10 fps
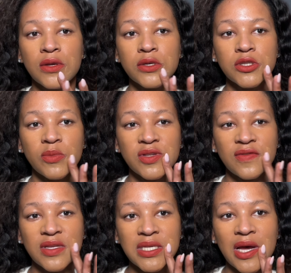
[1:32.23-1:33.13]
So most of
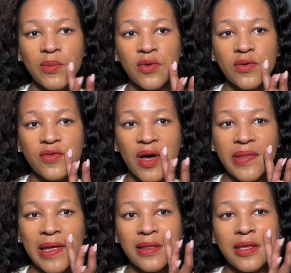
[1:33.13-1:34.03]
the time you will find
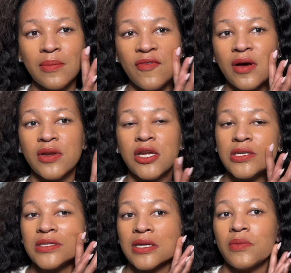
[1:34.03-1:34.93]
that the
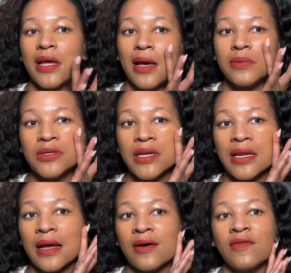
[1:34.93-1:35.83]
foundations that we absolutely
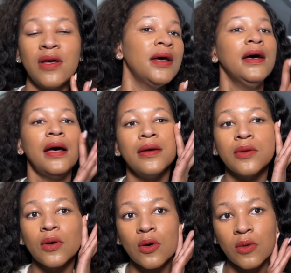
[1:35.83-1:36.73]
love and
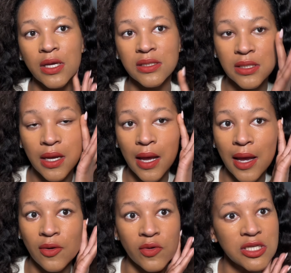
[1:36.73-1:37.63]
always
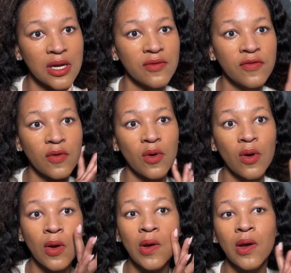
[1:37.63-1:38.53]
reach out for